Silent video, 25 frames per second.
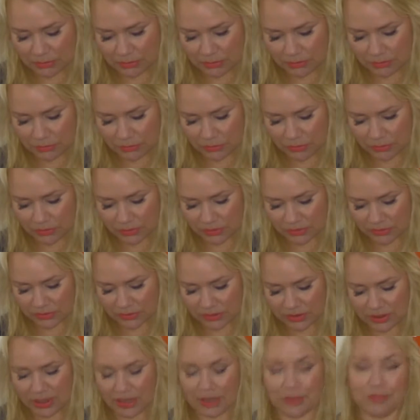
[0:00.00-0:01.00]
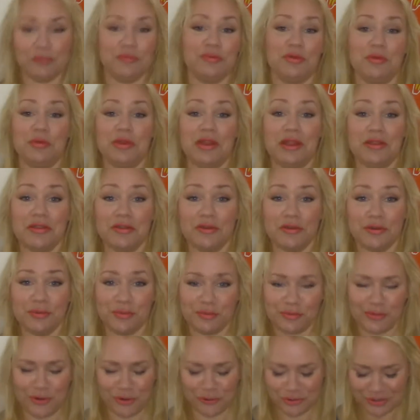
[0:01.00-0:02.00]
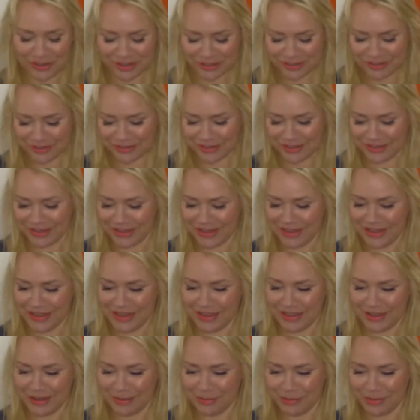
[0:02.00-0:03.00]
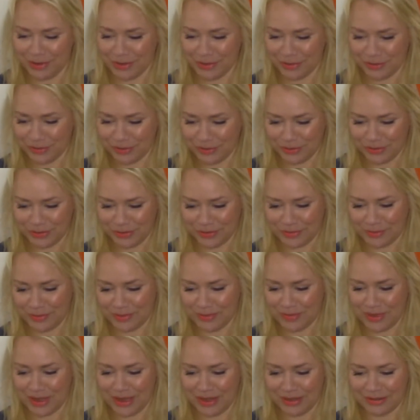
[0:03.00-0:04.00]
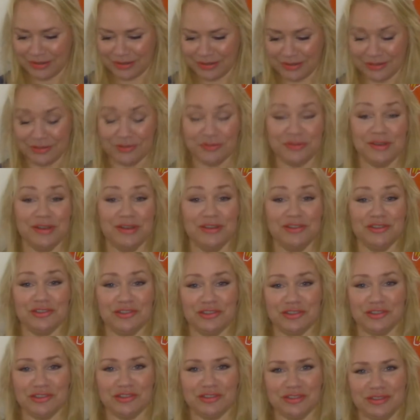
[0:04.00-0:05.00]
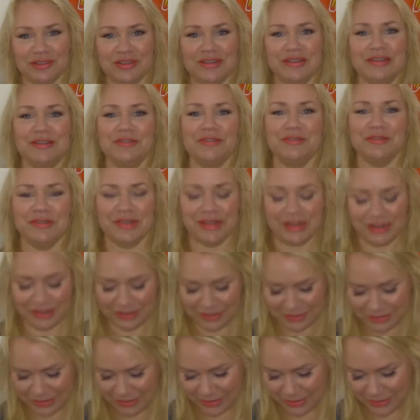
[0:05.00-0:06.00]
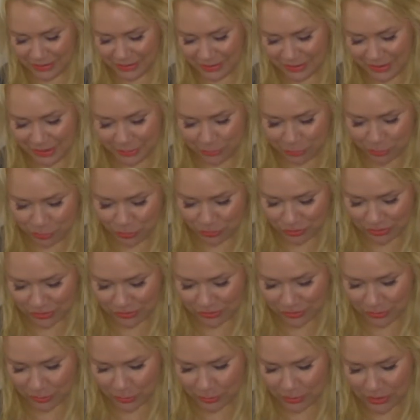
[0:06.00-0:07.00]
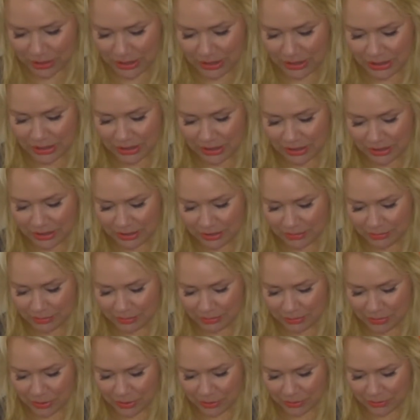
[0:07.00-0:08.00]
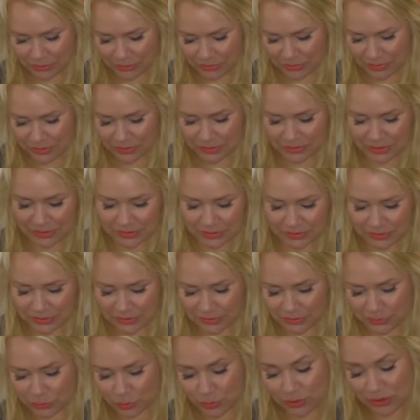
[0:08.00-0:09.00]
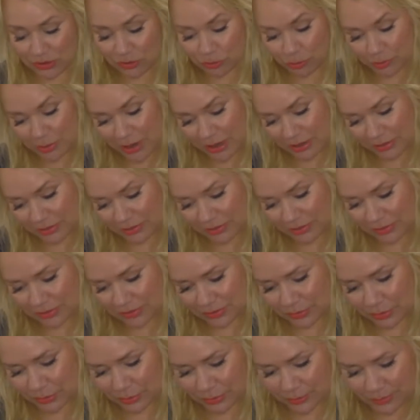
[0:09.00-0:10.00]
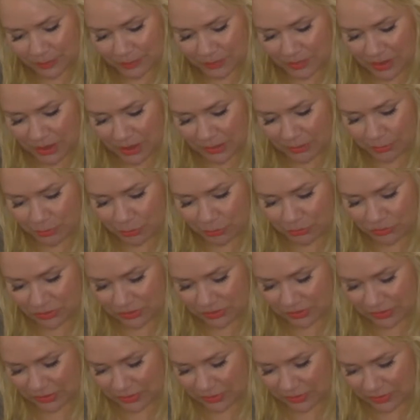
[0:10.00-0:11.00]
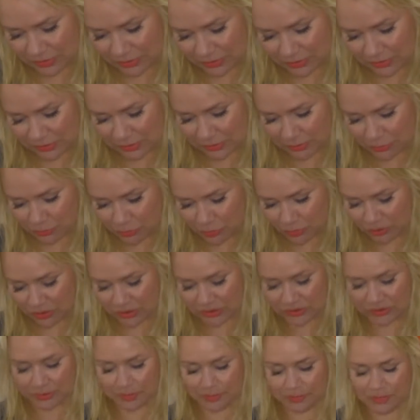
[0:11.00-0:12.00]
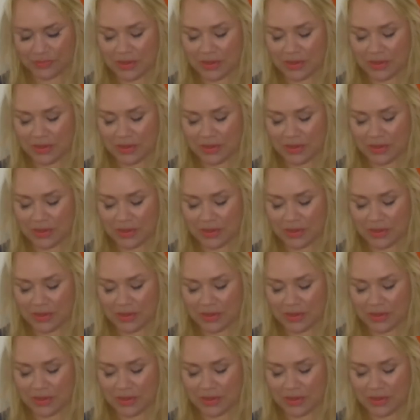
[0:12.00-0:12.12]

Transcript: product came from another project because I didn't finish it in that project. So because this is a Swedish brand, so I put it in this project.